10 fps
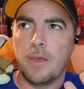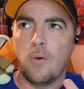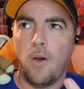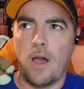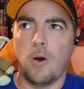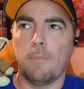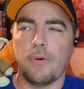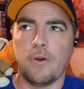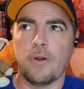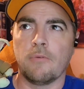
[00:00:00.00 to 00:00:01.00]
help
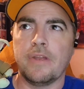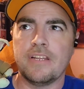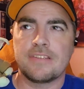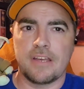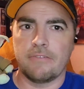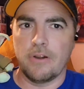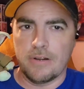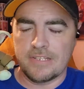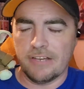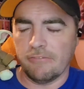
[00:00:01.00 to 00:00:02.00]
her rediscover
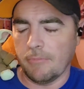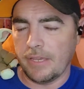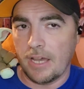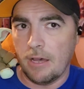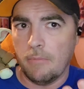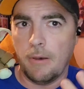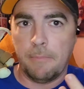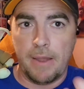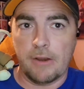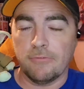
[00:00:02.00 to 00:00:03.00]
herself and become a
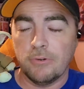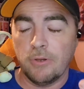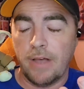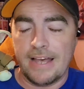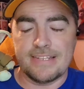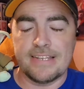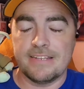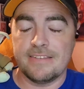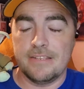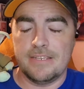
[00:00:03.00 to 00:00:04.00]
powerful asset
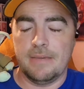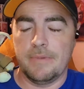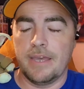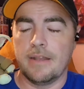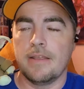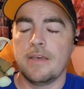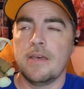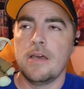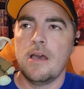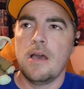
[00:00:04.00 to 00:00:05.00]
to the team again.
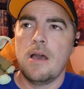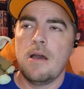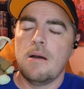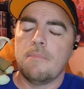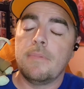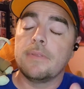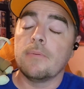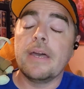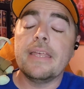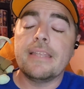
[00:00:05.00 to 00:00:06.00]
But the
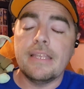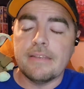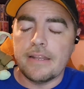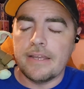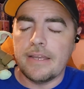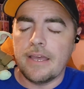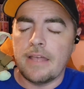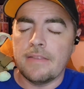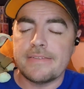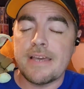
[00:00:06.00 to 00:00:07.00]
way that they did it
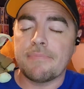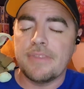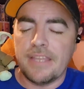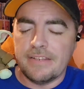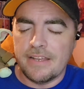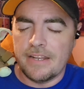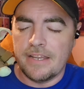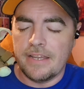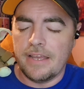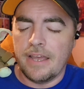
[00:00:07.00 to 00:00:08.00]
and the depth that they did
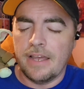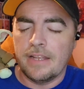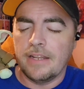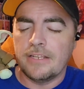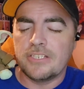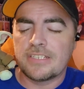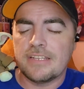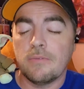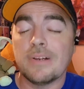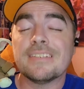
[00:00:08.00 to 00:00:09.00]
it, and
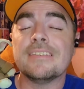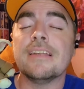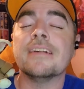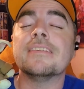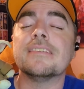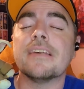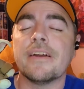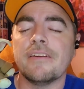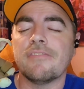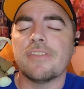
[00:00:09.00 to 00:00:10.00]
it wasn't
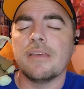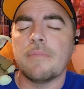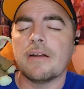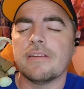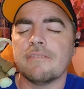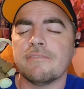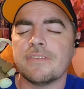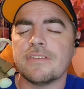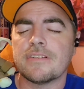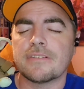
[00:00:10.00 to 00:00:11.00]
necessary for the amount of
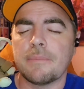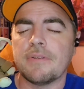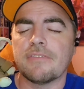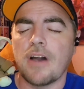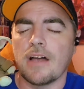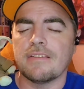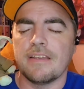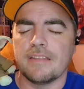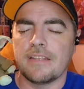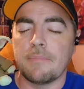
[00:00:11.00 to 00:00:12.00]
descriptive
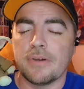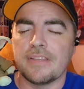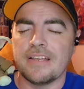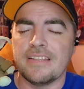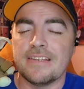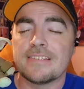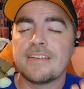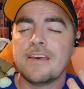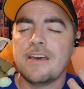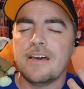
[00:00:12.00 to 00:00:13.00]
content that they put in this.
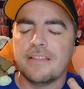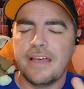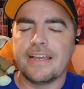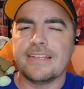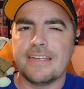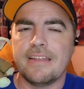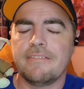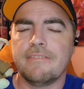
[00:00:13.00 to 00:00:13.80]
Like I said,